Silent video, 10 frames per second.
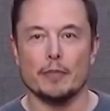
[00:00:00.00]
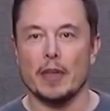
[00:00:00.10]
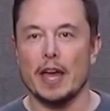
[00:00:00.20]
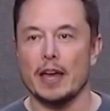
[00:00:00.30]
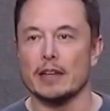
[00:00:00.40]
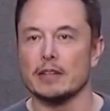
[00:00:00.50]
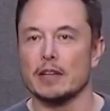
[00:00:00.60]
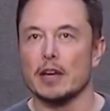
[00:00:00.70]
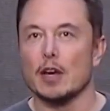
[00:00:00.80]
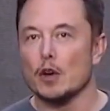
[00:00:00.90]
He has been
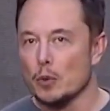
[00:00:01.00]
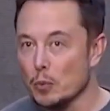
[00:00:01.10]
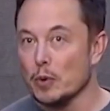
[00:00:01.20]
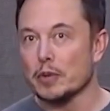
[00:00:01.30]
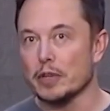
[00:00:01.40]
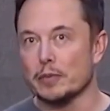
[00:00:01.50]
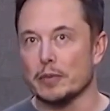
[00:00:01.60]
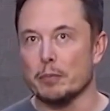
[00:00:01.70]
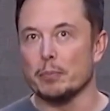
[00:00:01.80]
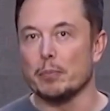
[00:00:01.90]
planning this for
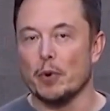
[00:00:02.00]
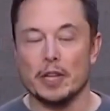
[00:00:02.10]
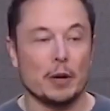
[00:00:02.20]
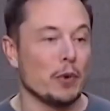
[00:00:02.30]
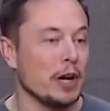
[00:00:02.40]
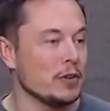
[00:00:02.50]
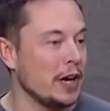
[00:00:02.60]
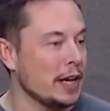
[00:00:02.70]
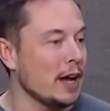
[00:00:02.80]
years, and it sounds like a